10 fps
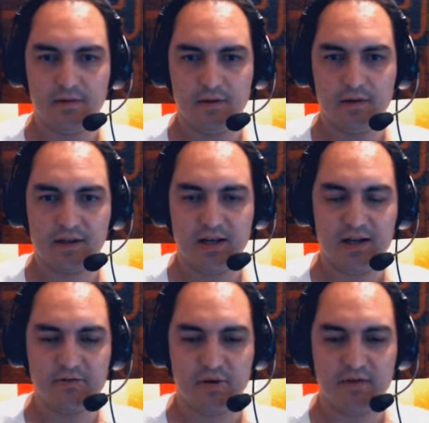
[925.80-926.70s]
Can I
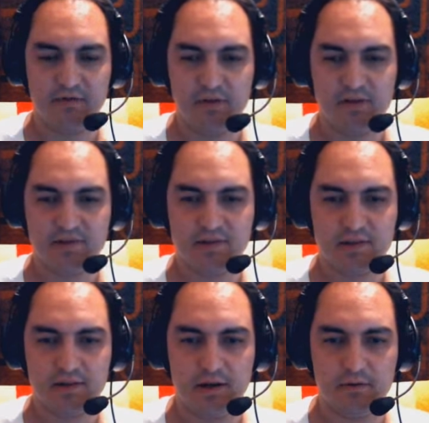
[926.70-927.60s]
drive this?
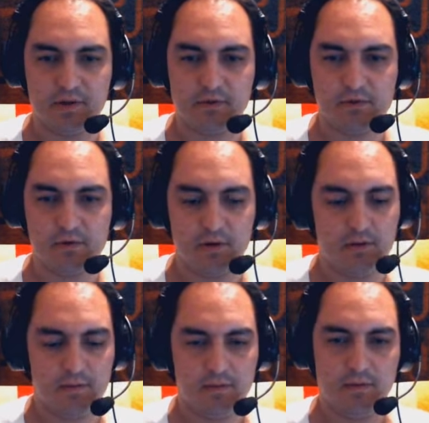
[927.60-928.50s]
That would be cool.
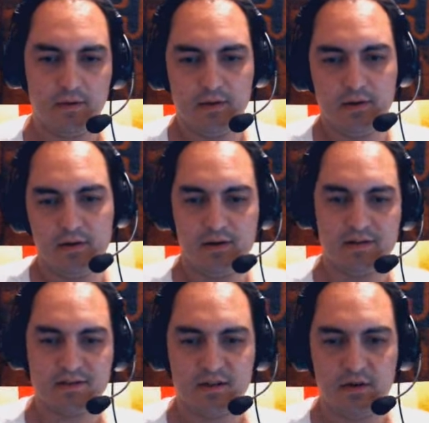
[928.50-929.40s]
Alright, let's
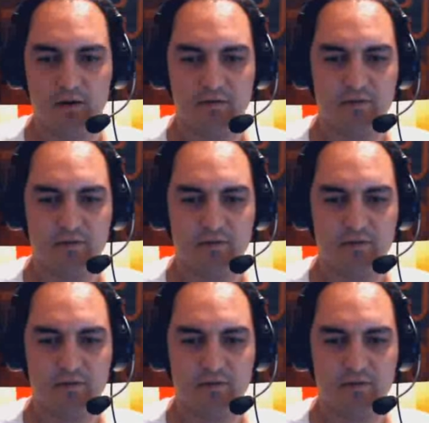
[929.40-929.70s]
get off.